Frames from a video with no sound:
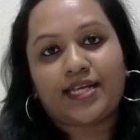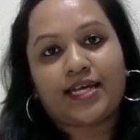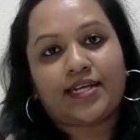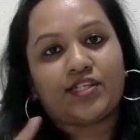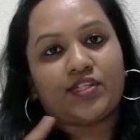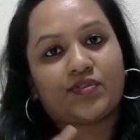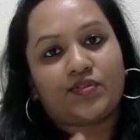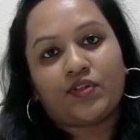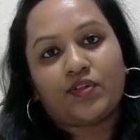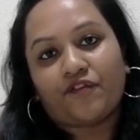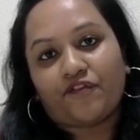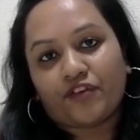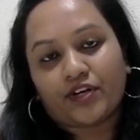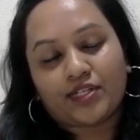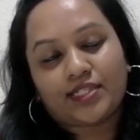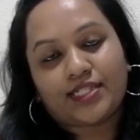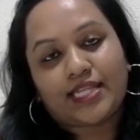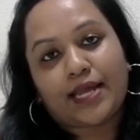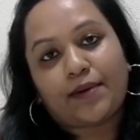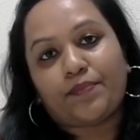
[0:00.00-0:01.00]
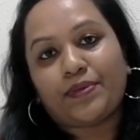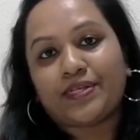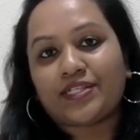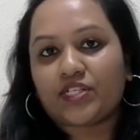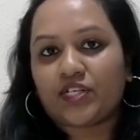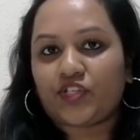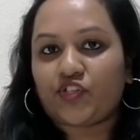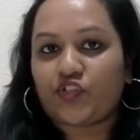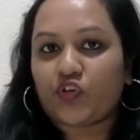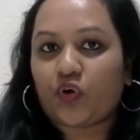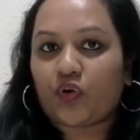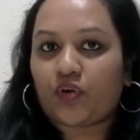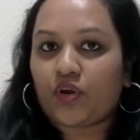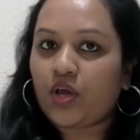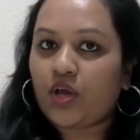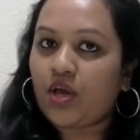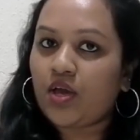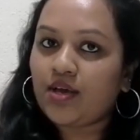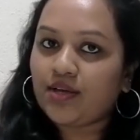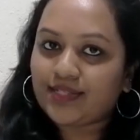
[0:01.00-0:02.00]
That is, the first therapist is
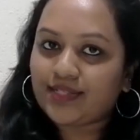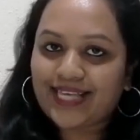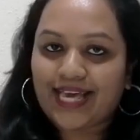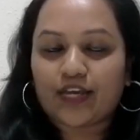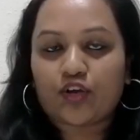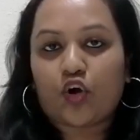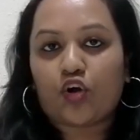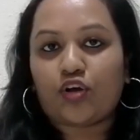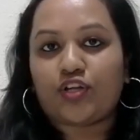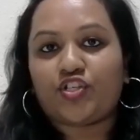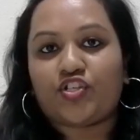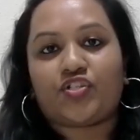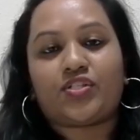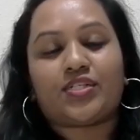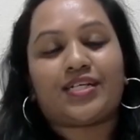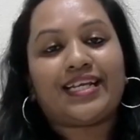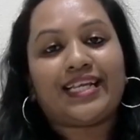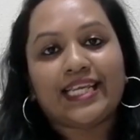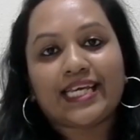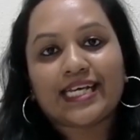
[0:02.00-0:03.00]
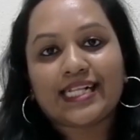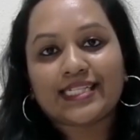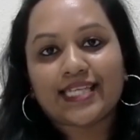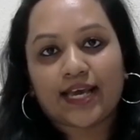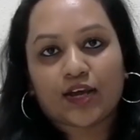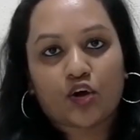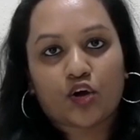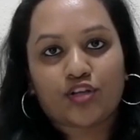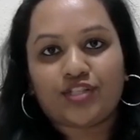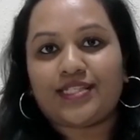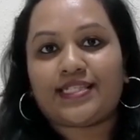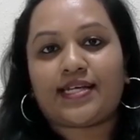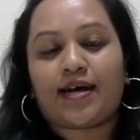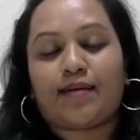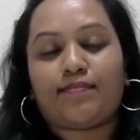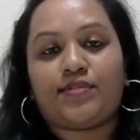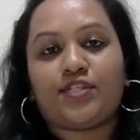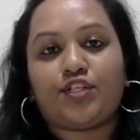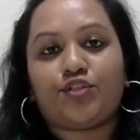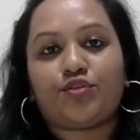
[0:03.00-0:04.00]
your psychologist, clinical psychologist
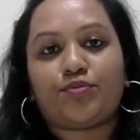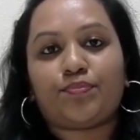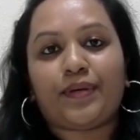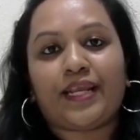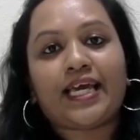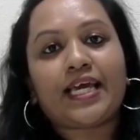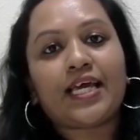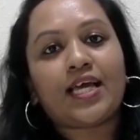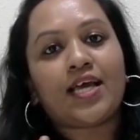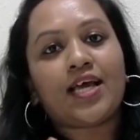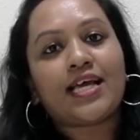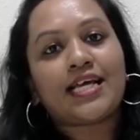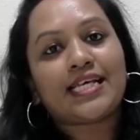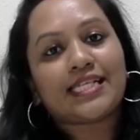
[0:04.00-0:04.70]
comes into play.